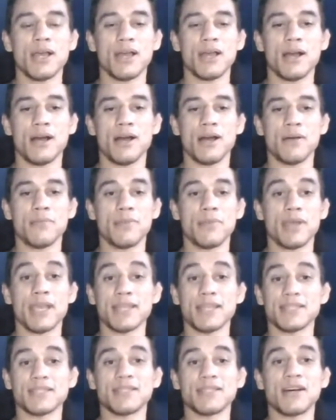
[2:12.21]

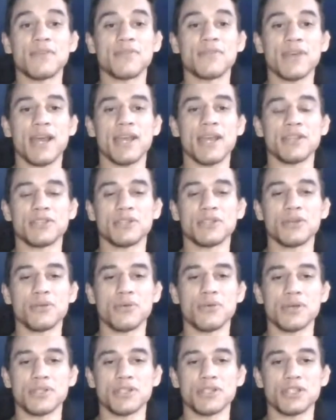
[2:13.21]
Against a tough guy too.
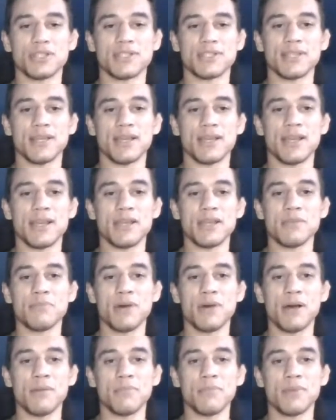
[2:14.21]
It wasn't just any
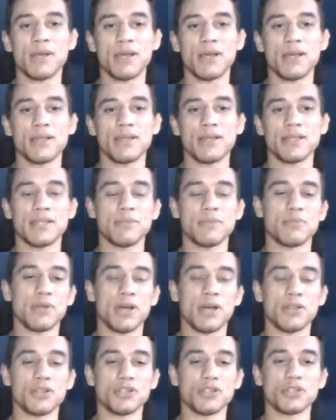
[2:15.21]
bum that they put
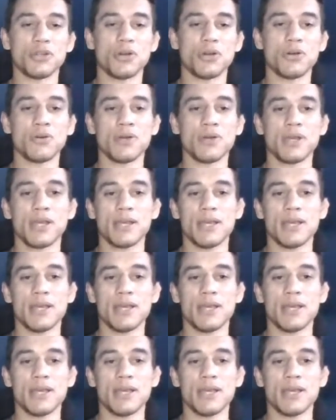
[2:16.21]
on the show.